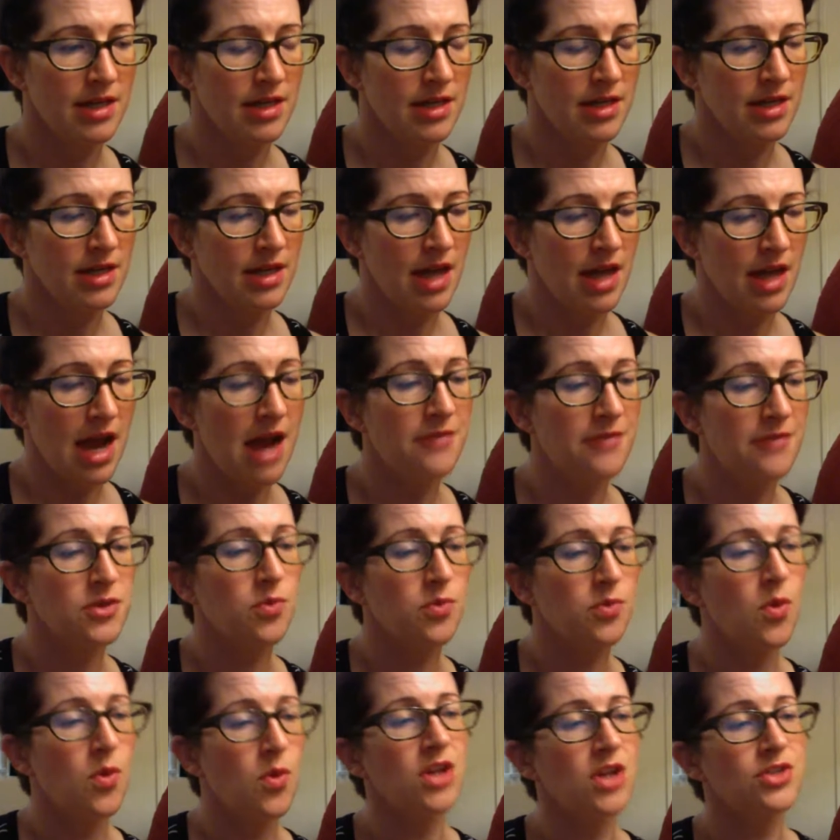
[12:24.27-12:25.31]
After
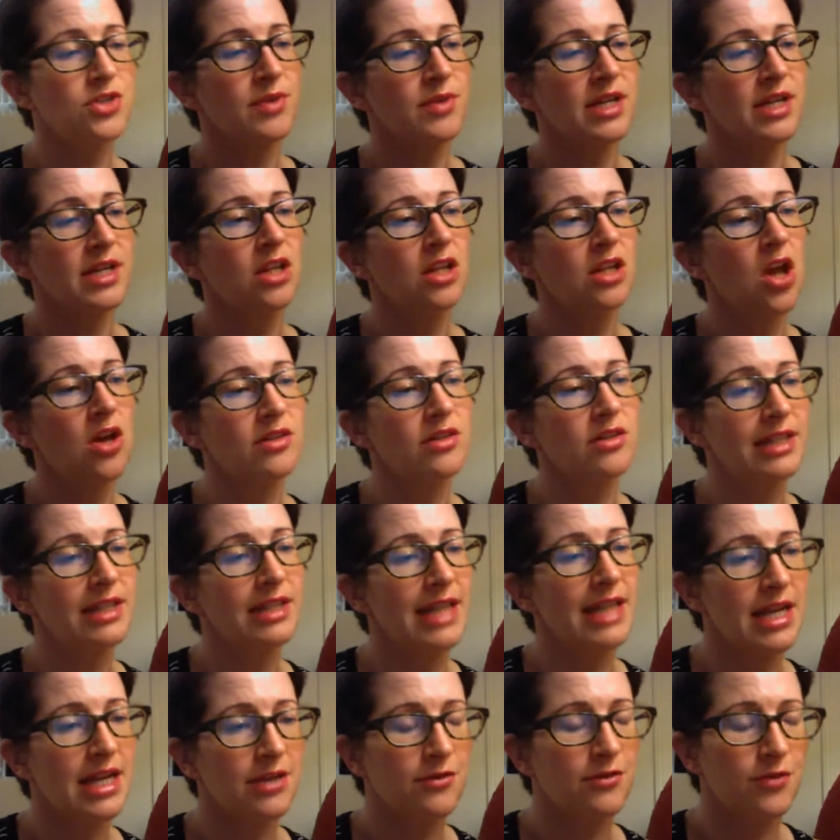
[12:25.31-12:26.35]
wandering along the
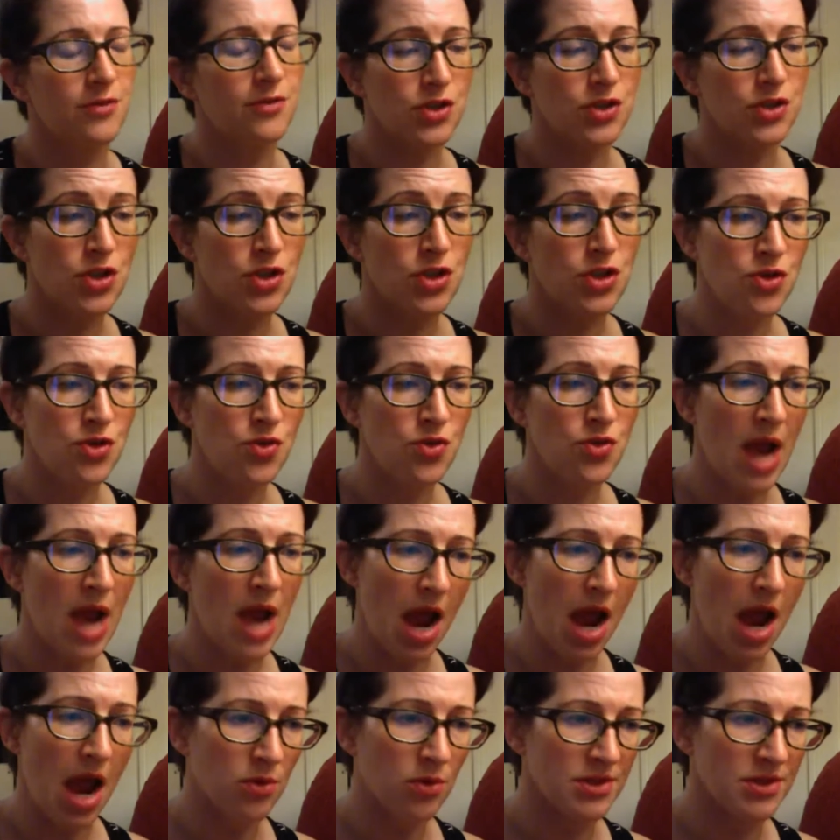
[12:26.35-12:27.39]
lane for 2
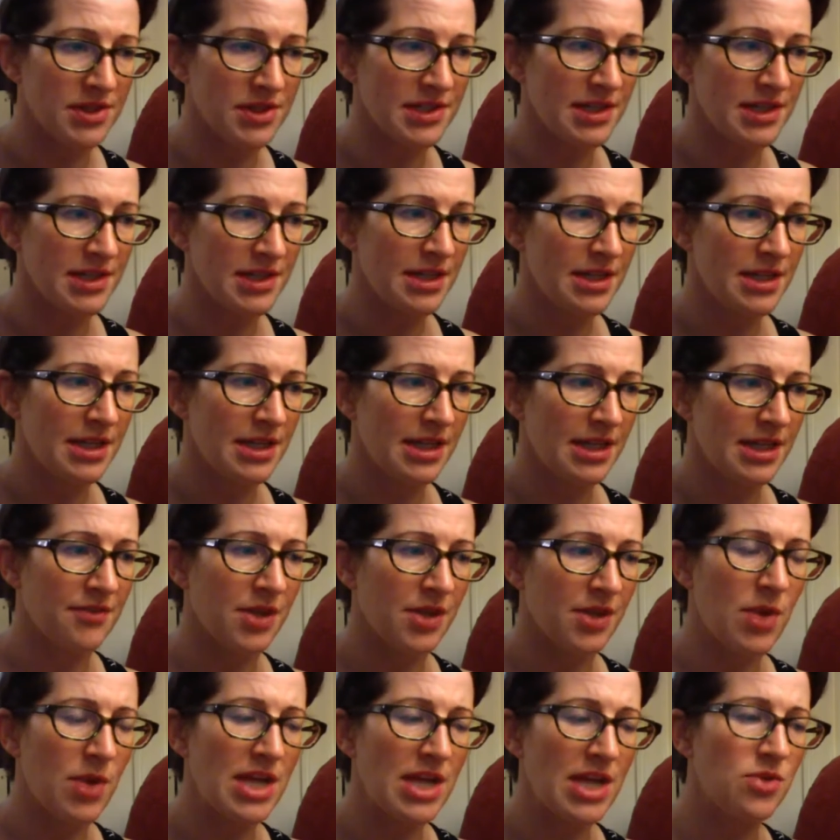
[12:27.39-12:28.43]
hours, giving
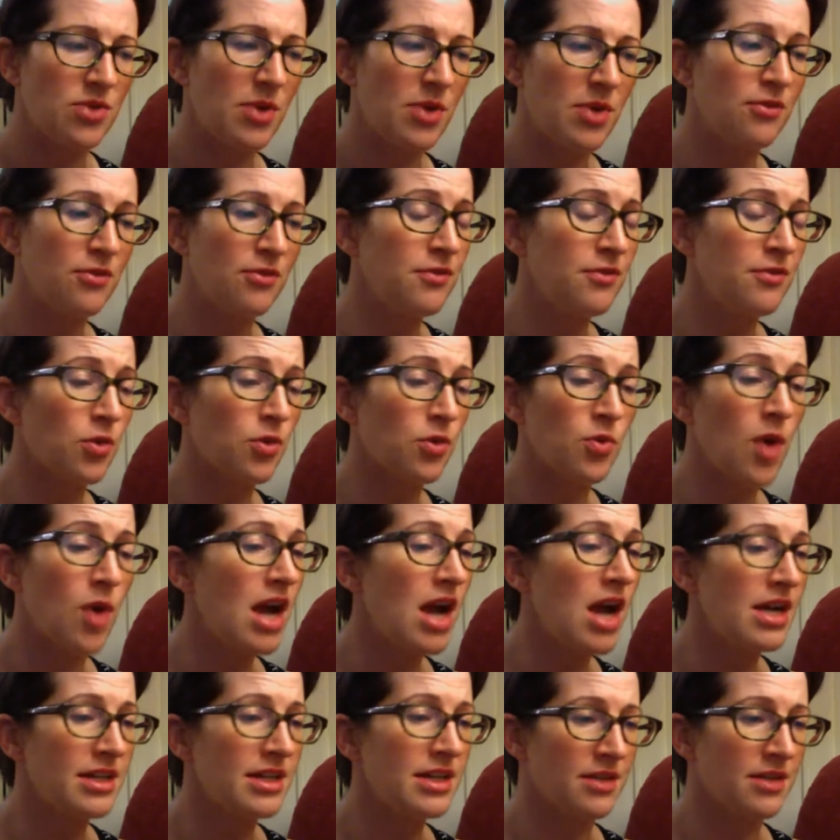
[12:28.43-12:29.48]
way to every
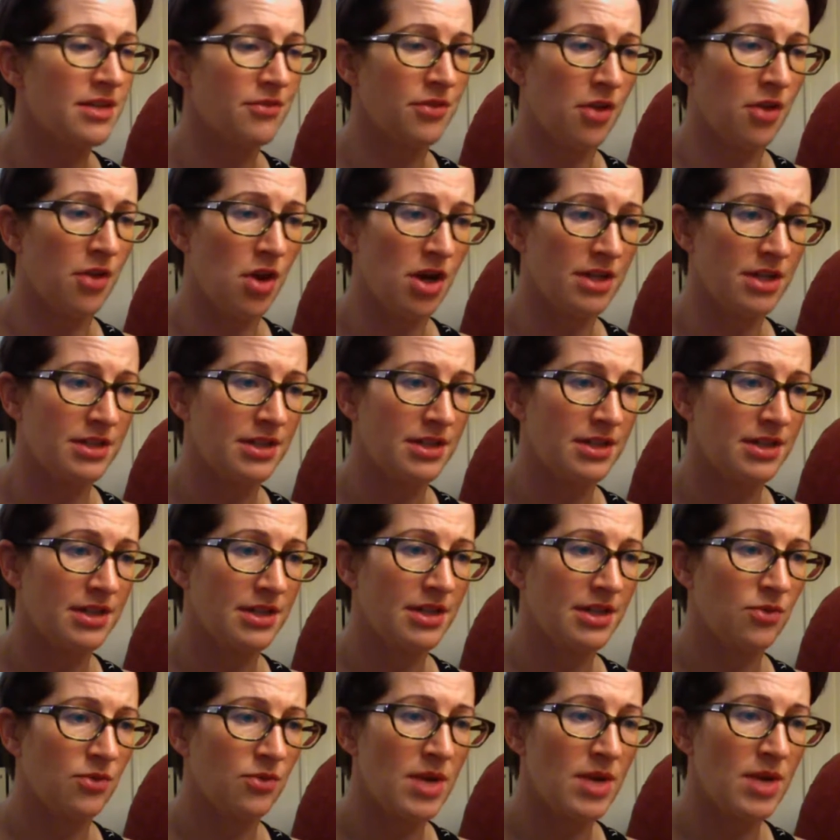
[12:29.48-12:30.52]
variety of thought,
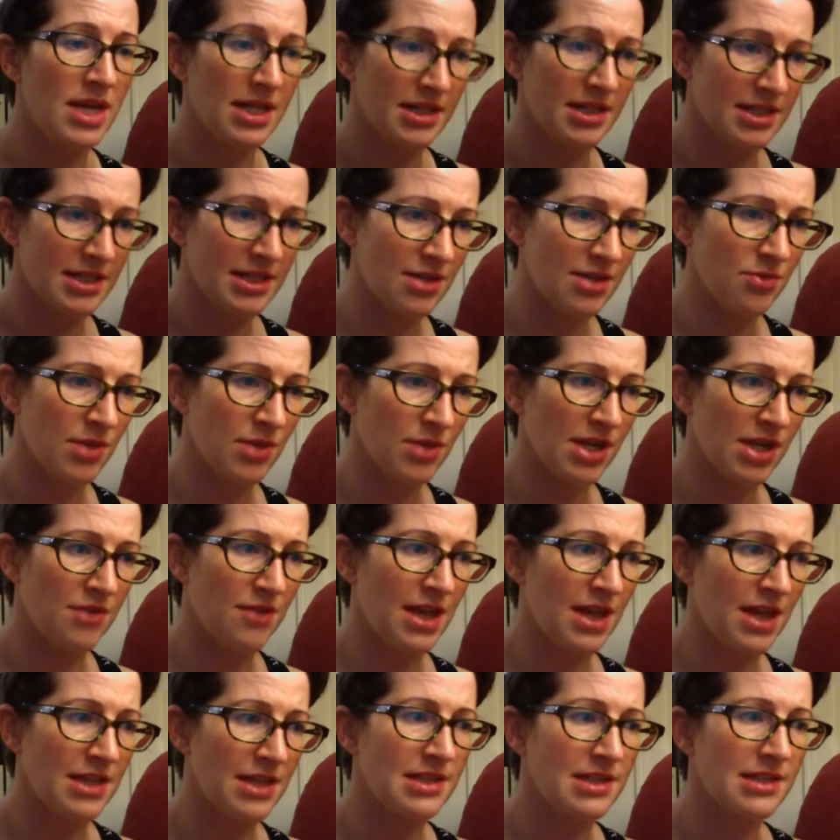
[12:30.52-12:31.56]
reconsidering
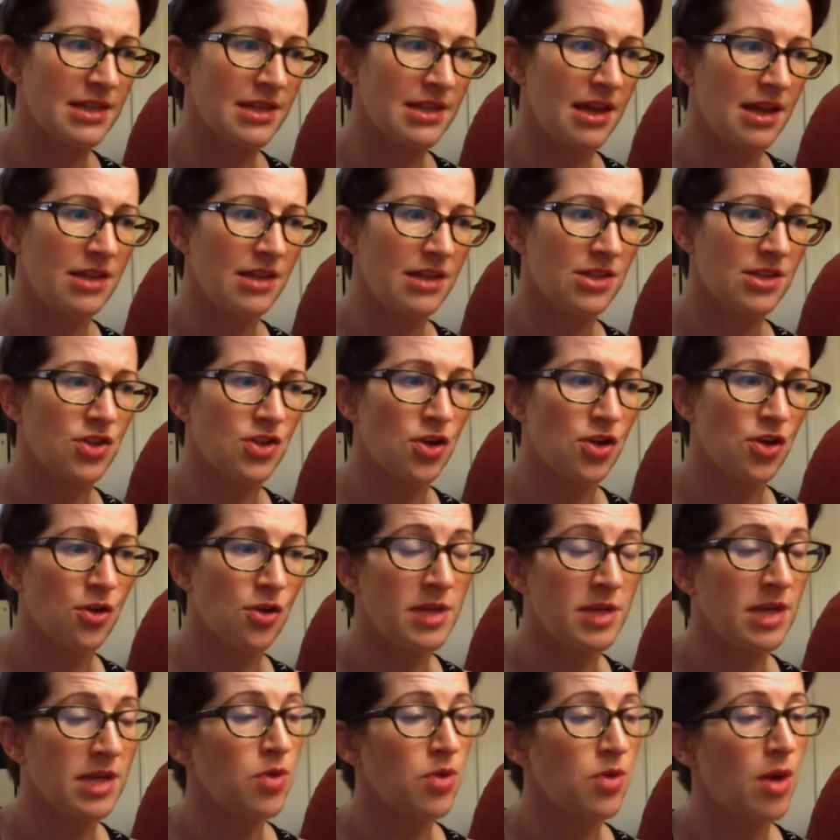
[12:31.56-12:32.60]
events,
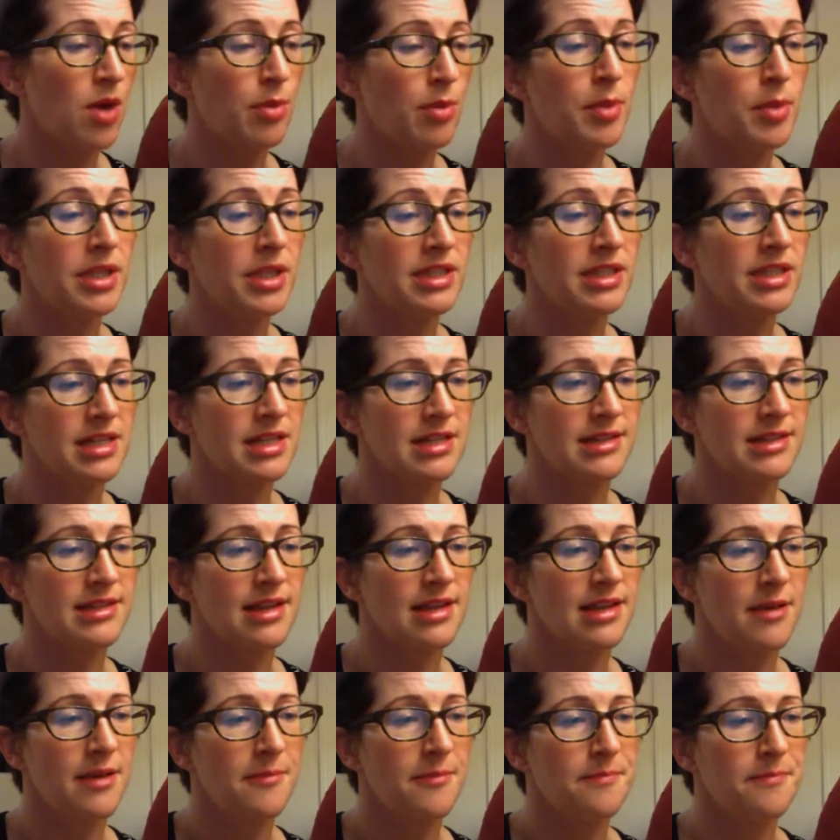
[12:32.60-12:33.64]
determining probabilities,
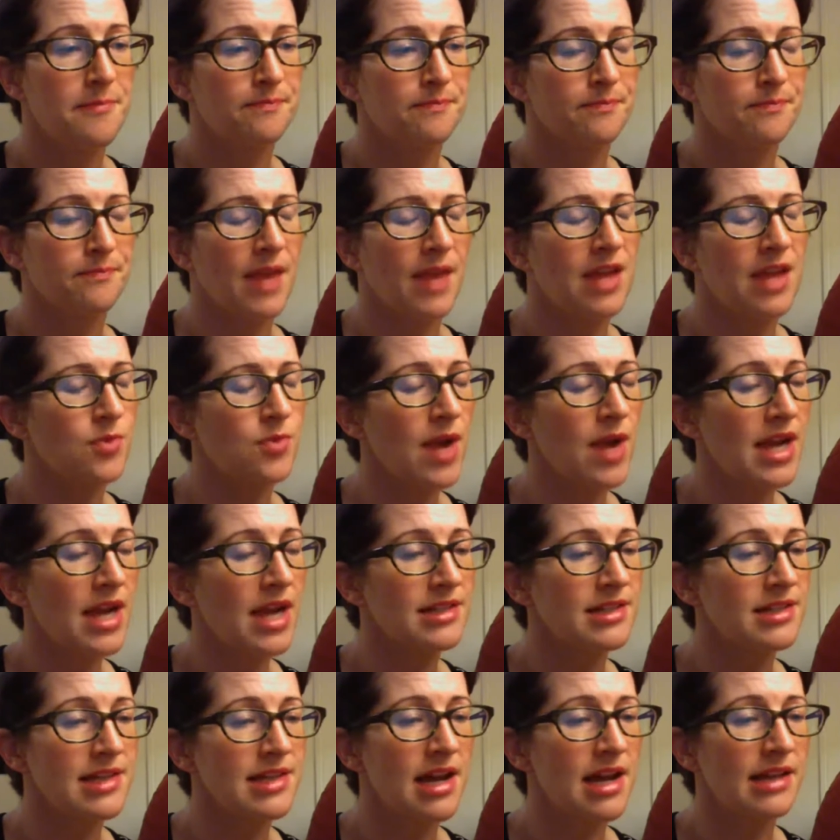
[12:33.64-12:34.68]
and
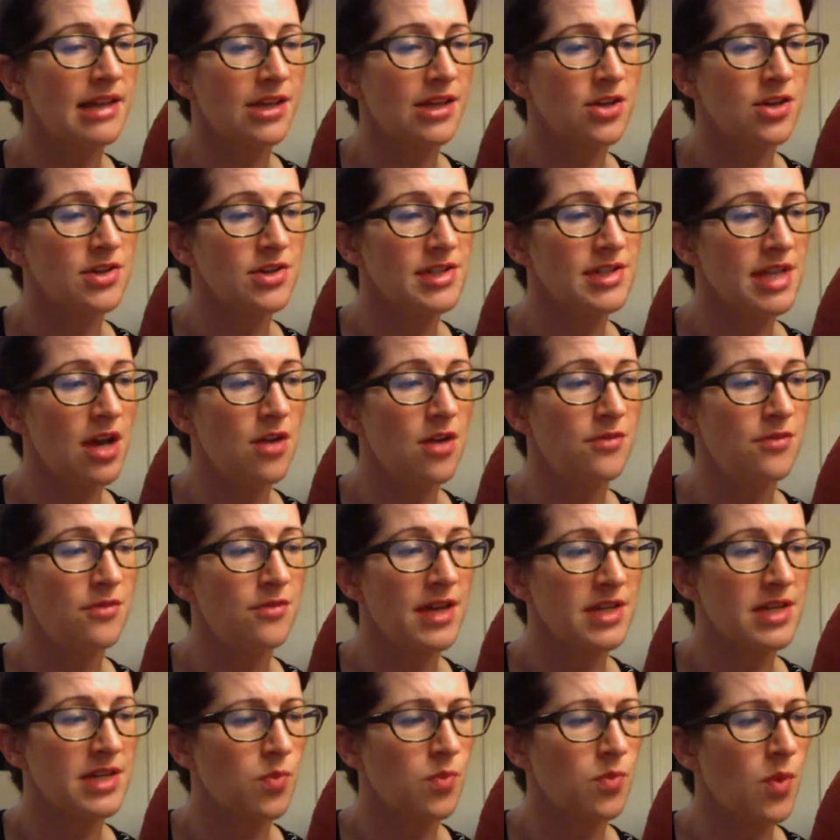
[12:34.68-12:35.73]
reconciling herself as
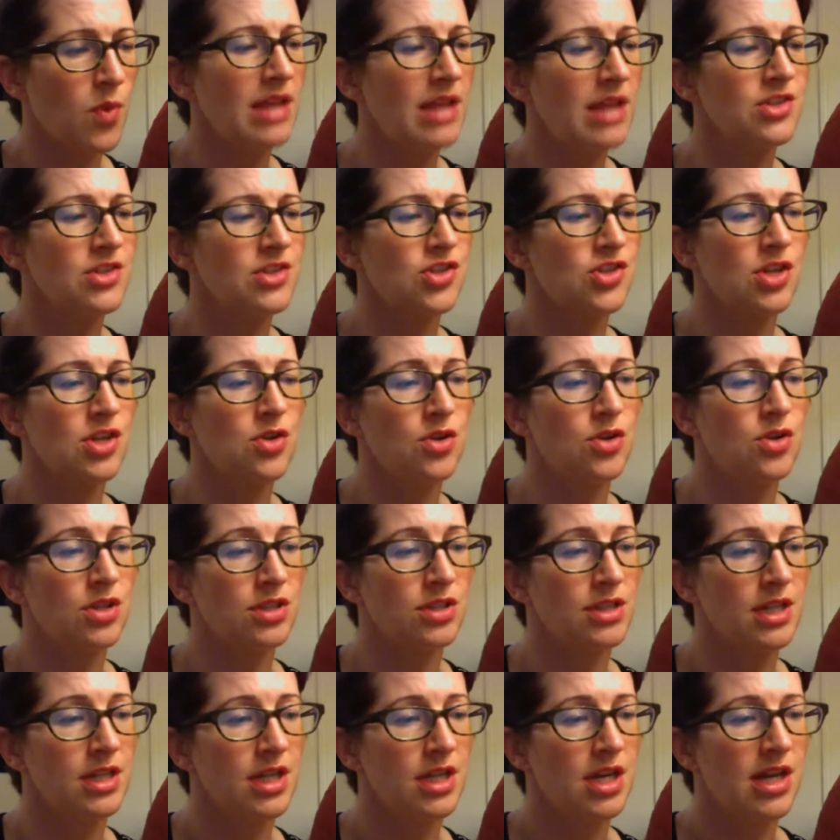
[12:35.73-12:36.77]
well as she could
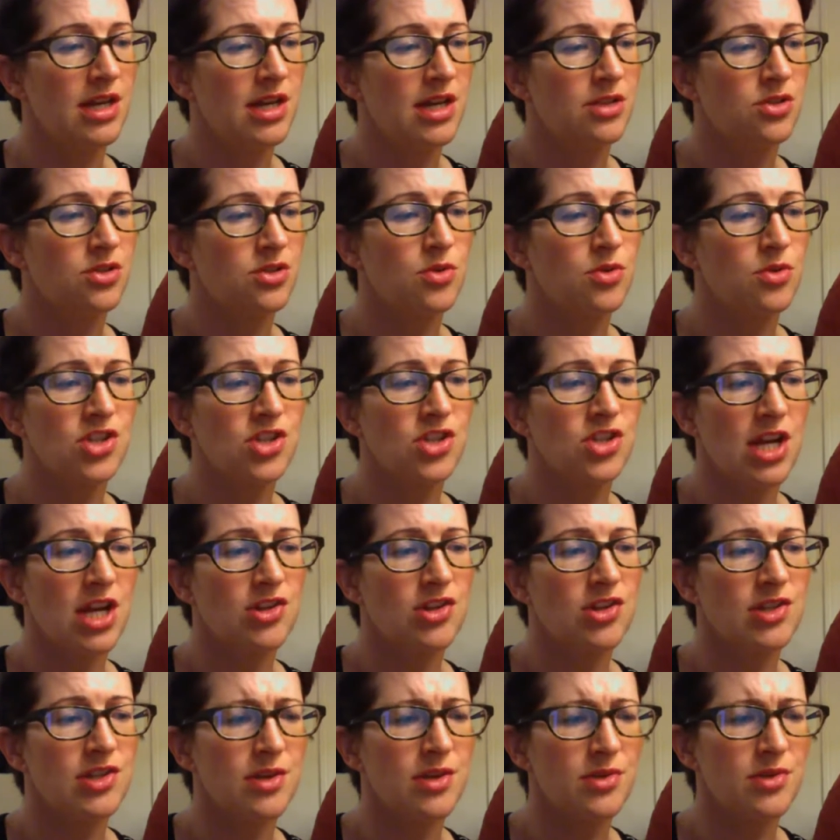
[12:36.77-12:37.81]
to a change
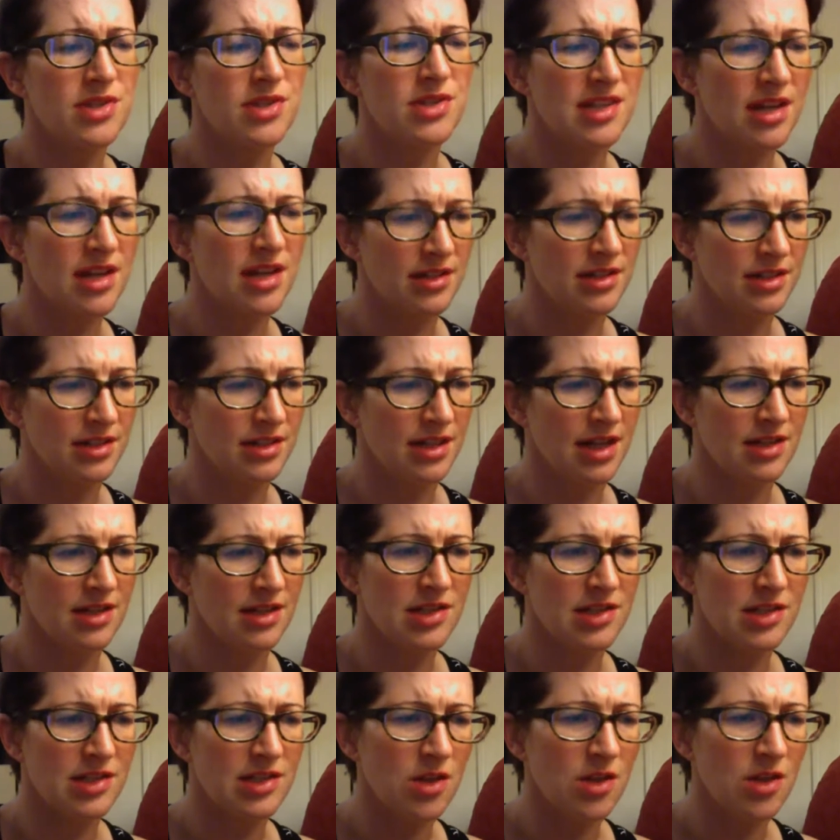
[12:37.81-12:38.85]
so sudden and
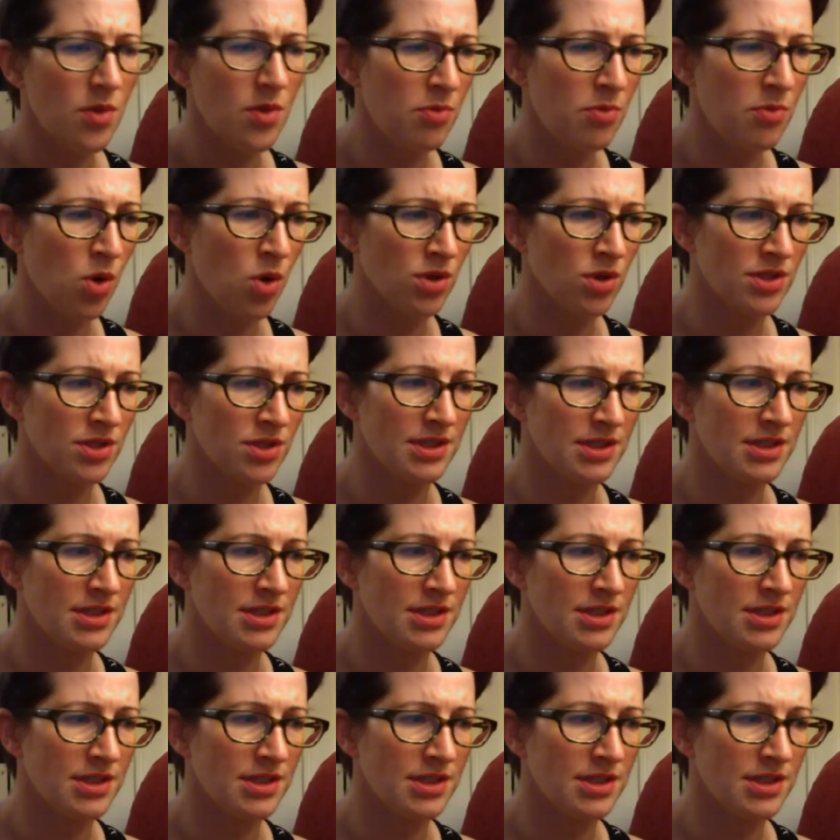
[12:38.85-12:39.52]
so important,